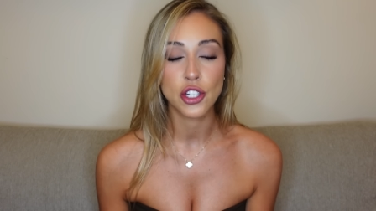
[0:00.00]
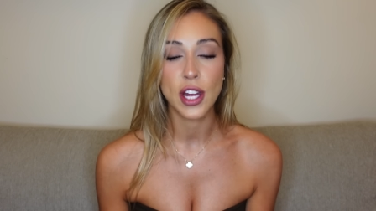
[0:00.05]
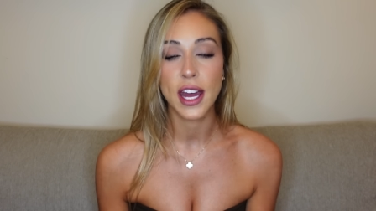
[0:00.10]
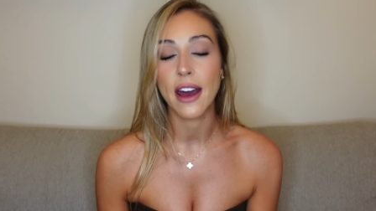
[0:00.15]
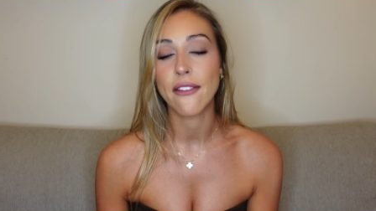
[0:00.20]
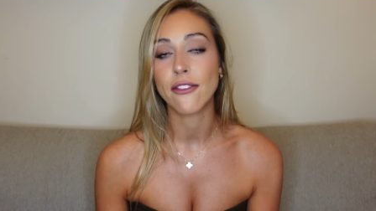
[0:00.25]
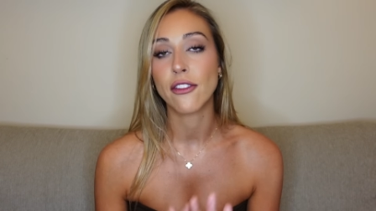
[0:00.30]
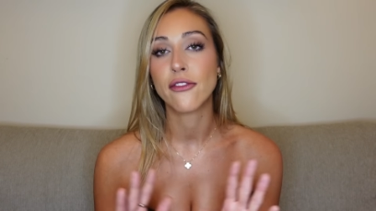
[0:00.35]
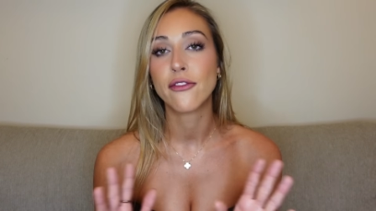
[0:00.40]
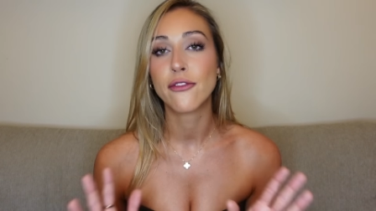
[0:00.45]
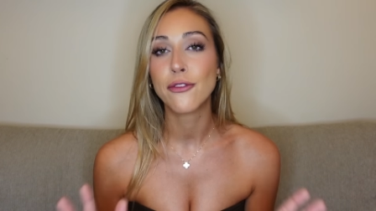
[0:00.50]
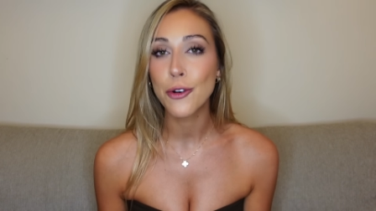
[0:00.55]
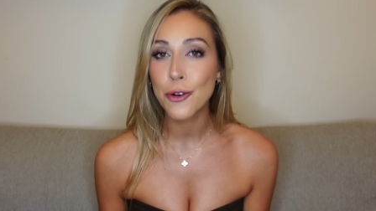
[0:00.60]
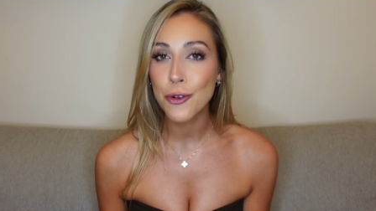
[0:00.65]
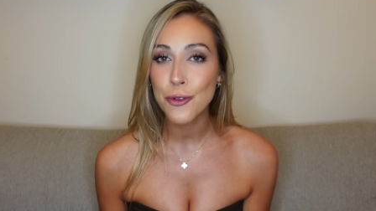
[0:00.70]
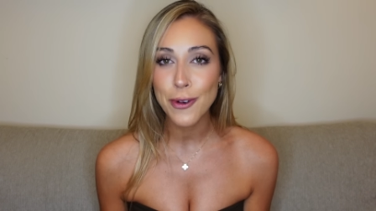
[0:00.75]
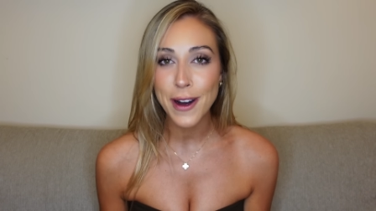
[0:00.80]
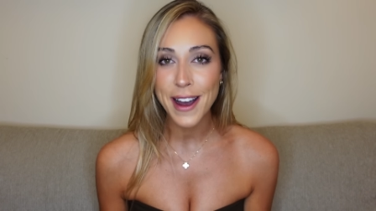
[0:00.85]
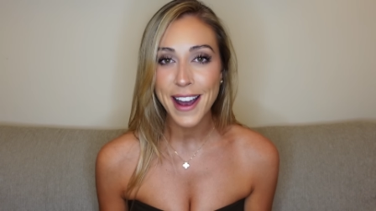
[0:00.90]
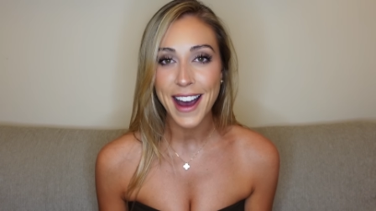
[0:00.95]
They have a
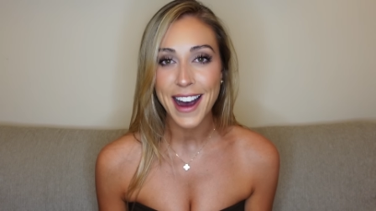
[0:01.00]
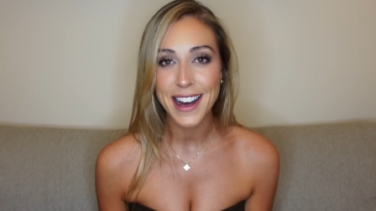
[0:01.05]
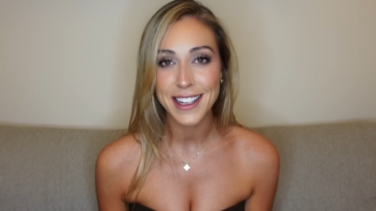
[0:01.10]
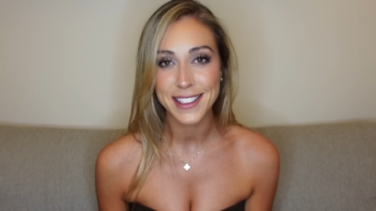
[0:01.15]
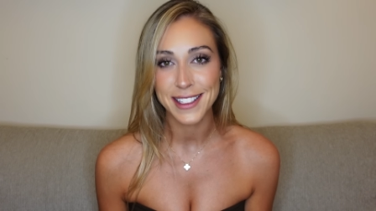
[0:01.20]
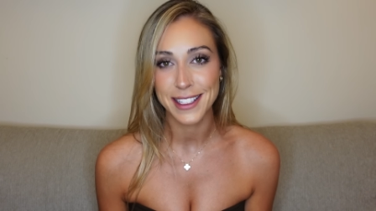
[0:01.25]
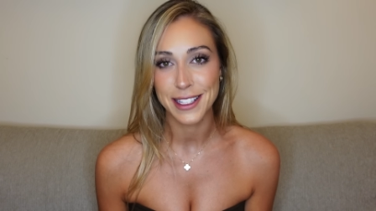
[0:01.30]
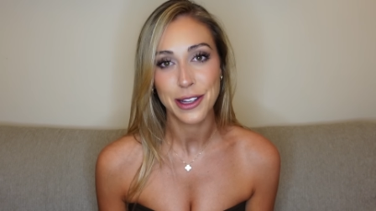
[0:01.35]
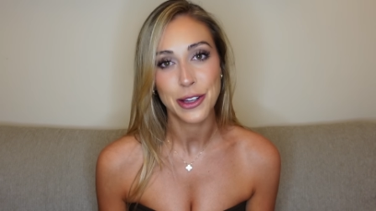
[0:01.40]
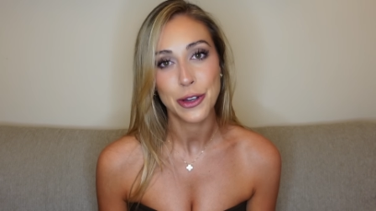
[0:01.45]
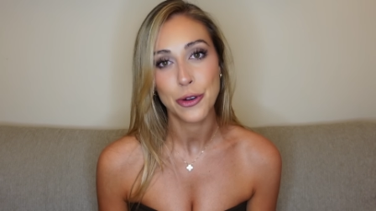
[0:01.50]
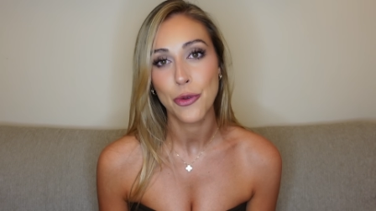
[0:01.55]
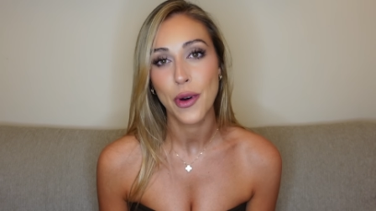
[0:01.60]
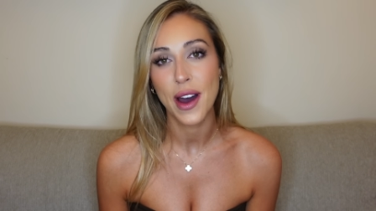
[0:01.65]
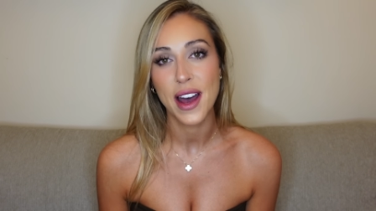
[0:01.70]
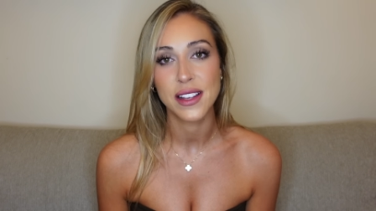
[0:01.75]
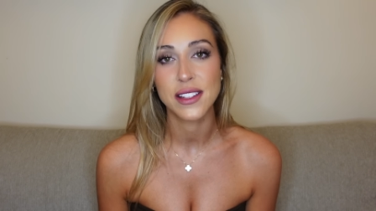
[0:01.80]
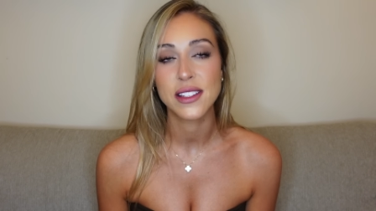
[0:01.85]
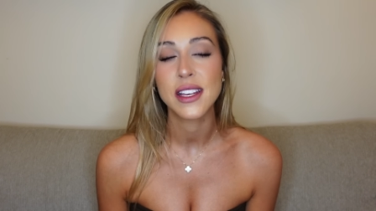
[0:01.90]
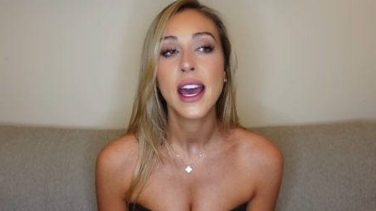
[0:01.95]
full warehouse in the
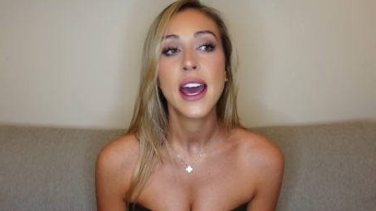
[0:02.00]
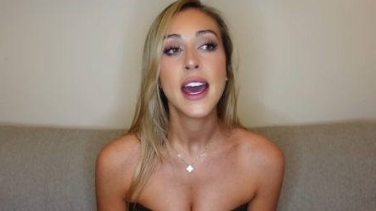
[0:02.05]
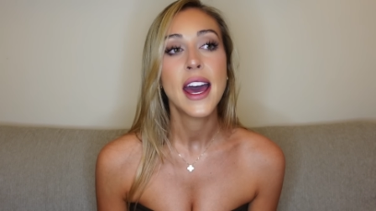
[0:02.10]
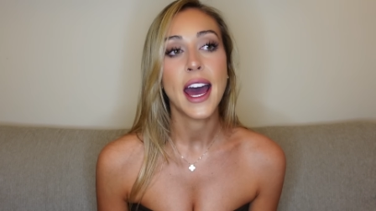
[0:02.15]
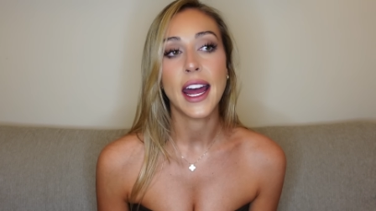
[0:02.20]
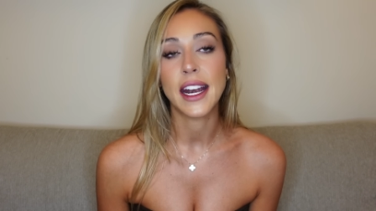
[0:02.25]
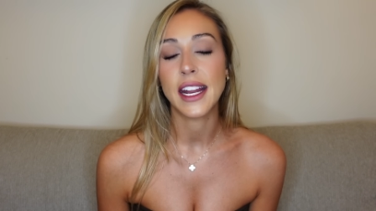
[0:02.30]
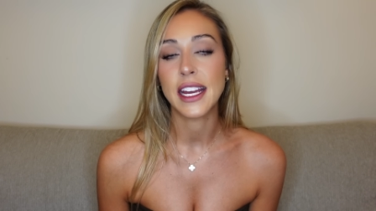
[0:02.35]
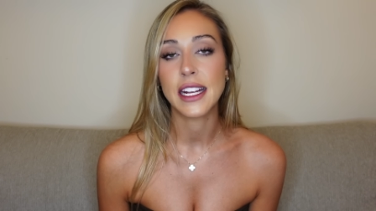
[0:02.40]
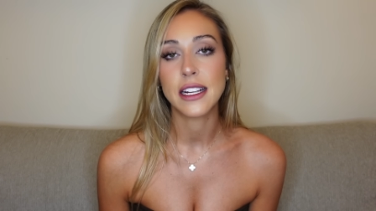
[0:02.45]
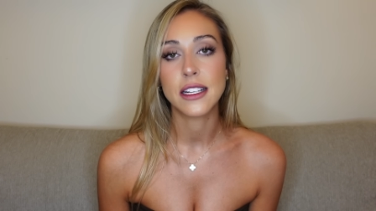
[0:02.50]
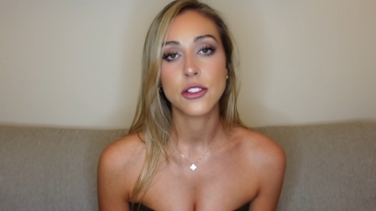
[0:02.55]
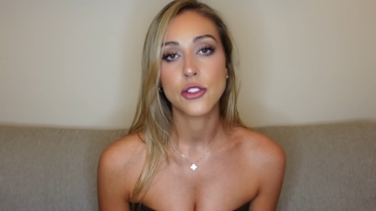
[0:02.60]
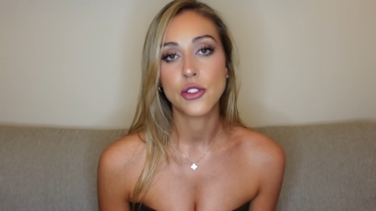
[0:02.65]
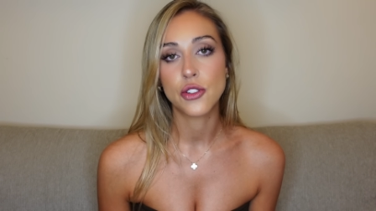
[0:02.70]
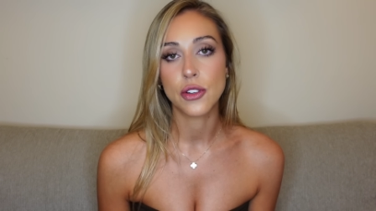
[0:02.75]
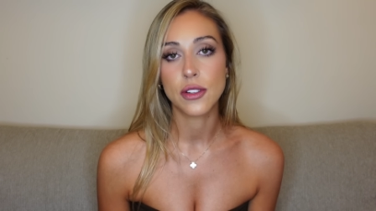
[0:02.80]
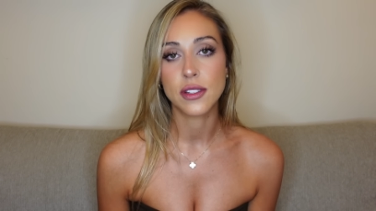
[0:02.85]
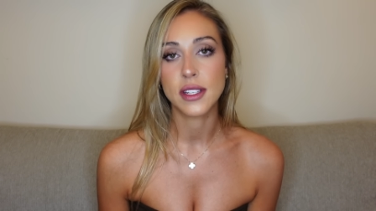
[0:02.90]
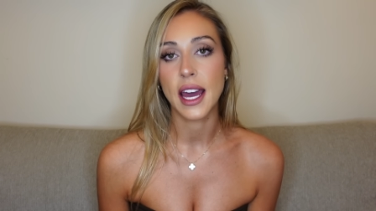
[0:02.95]
US, and it
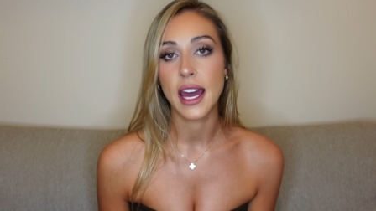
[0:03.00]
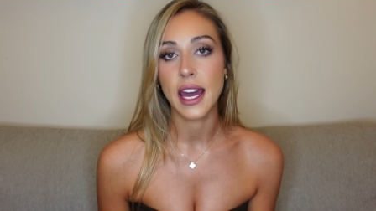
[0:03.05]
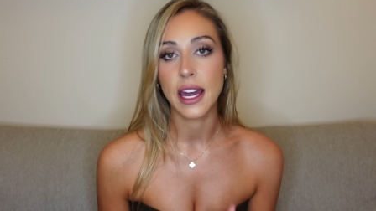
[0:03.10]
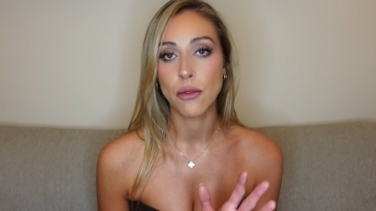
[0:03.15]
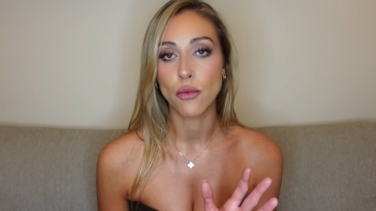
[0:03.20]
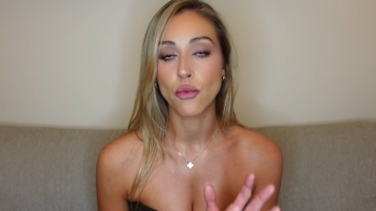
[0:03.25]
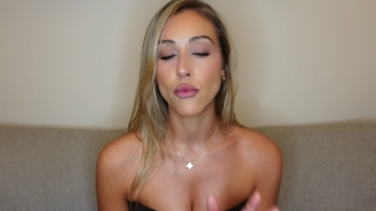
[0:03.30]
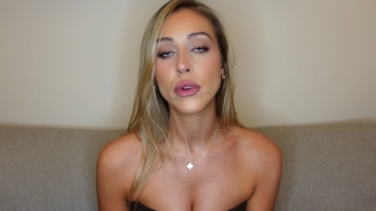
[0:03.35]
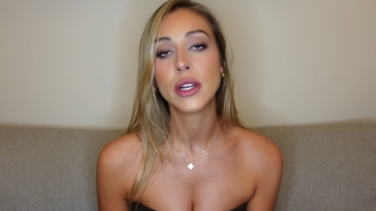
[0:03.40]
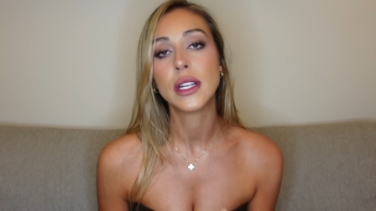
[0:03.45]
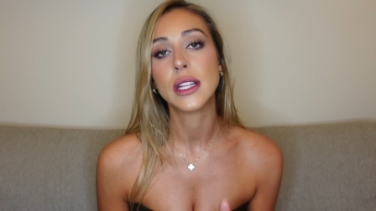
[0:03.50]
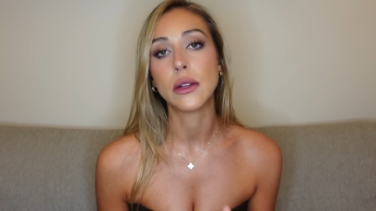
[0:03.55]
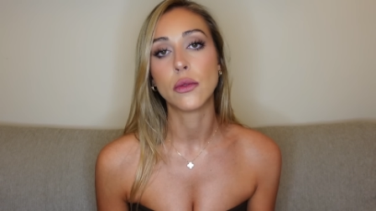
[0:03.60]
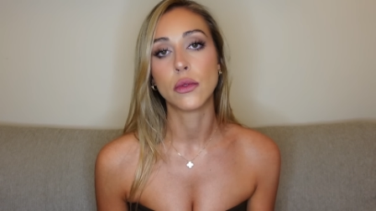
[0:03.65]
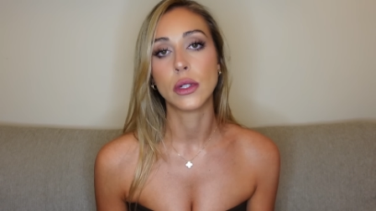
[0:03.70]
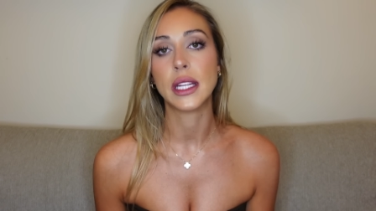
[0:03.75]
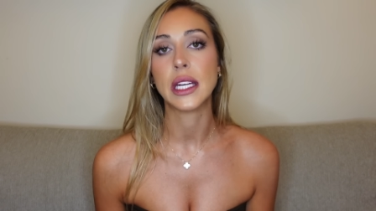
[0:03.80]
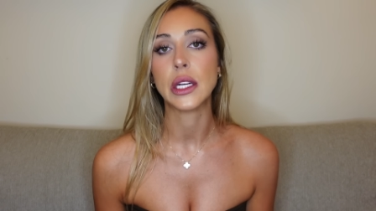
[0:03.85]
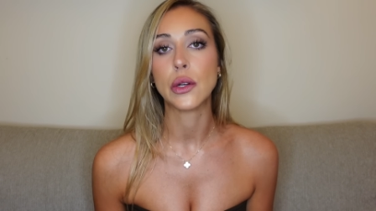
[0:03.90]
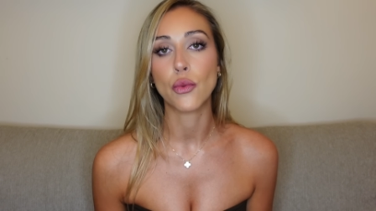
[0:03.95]
is just a really,
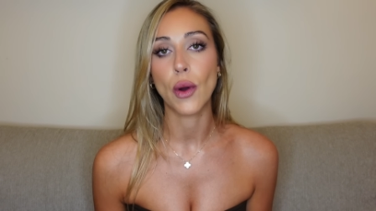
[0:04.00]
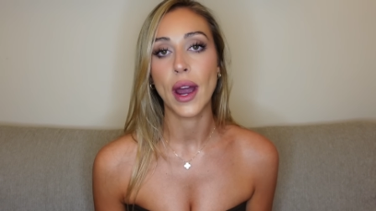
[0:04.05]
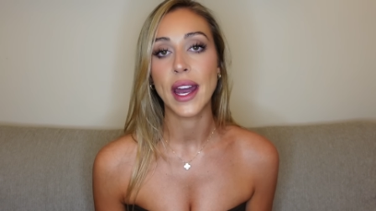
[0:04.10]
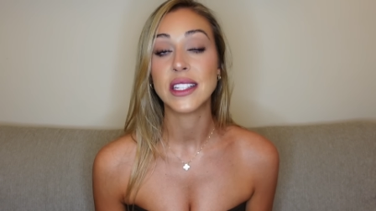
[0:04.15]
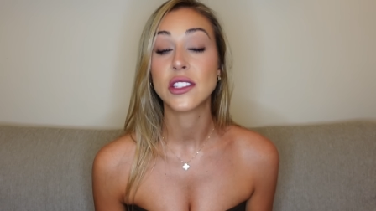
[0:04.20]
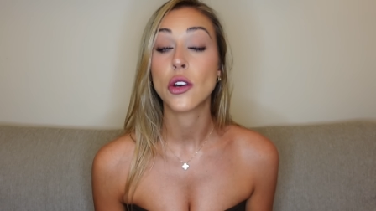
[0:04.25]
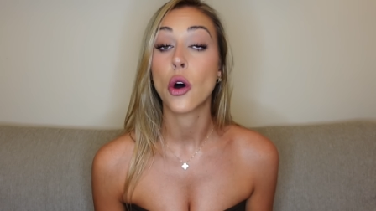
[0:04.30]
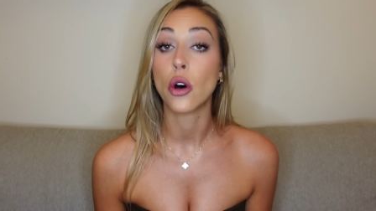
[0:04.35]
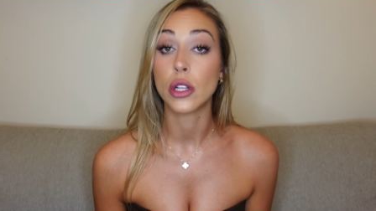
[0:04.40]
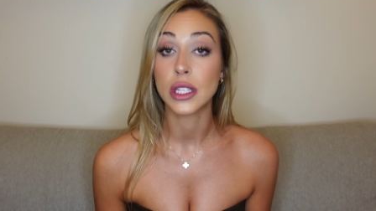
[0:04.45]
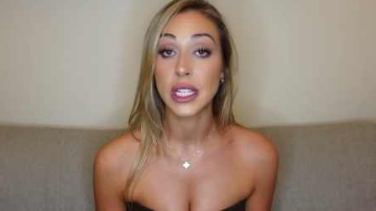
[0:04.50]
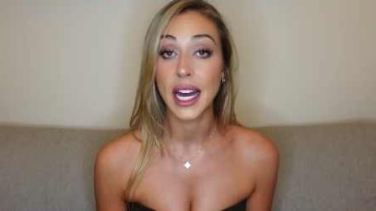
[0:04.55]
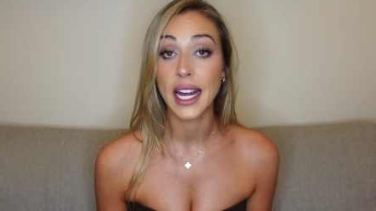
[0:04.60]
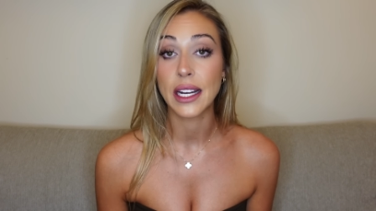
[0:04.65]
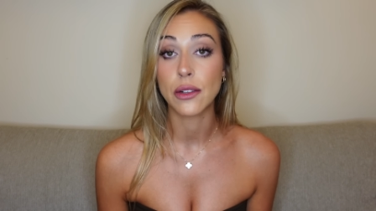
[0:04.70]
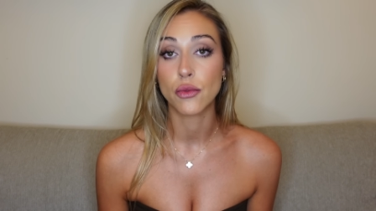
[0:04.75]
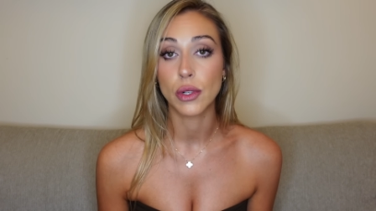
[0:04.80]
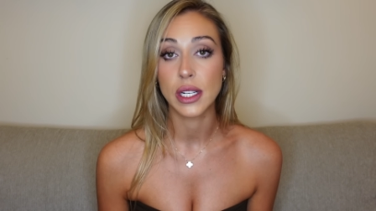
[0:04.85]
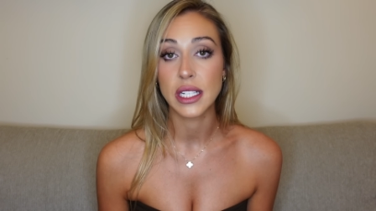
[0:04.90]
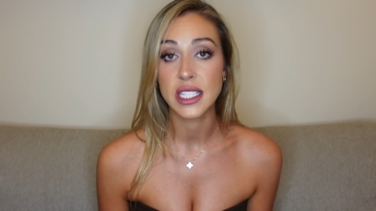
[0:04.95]
really great
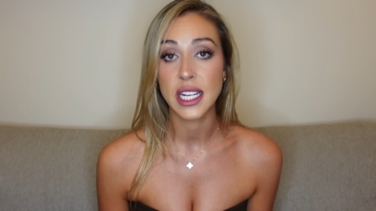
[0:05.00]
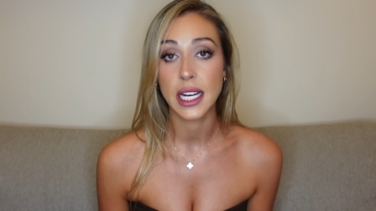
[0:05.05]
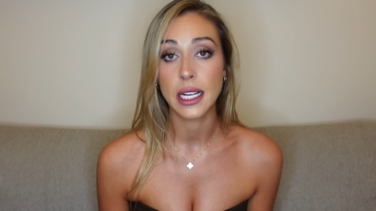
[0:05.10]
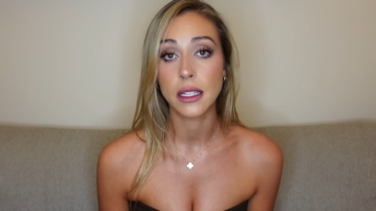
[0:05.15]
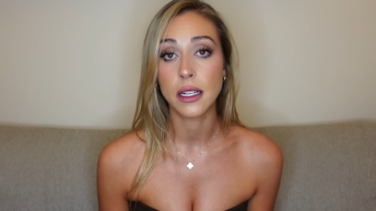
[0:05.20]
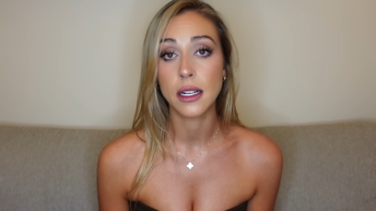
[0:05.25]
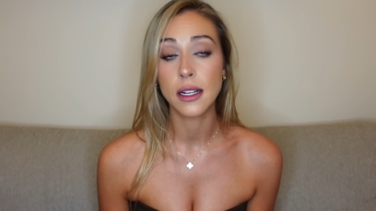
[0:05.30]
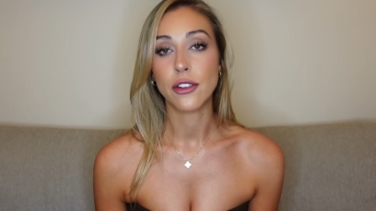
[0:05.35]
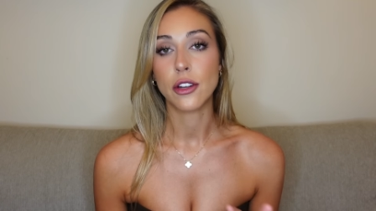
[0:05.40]
online retailer.